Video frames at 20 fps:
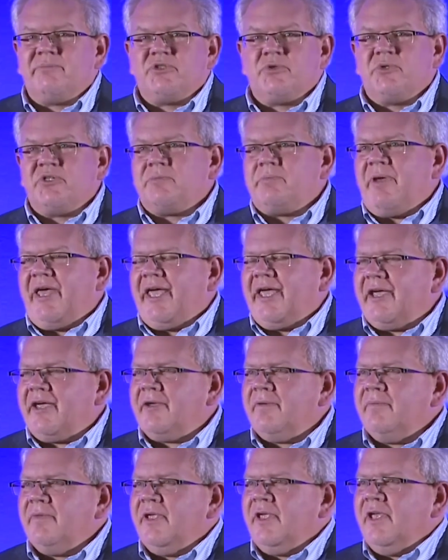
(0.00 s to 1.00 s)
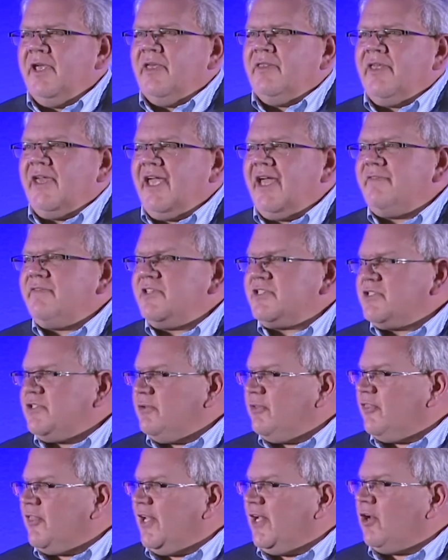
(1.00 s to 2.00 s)
Swiss Bank. They have this
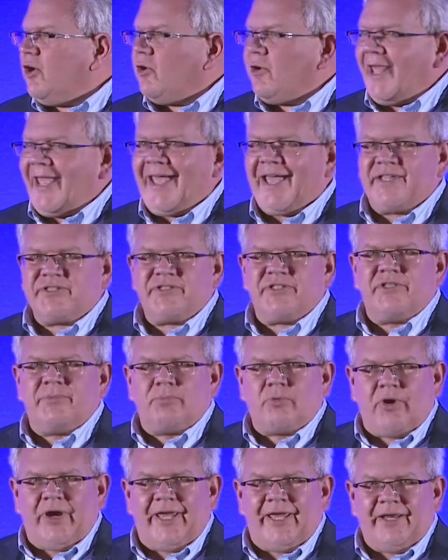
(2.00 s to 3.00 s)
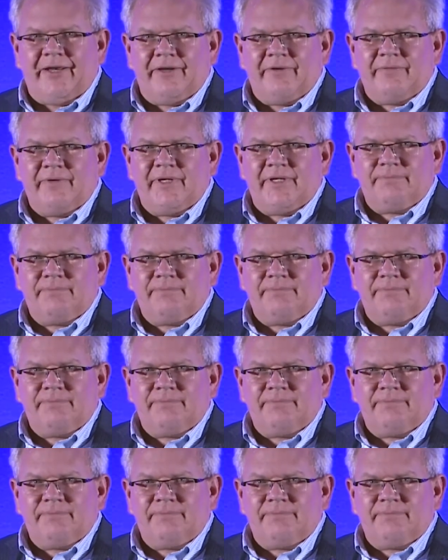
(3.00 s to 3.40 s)
new thing called Ask the Brain.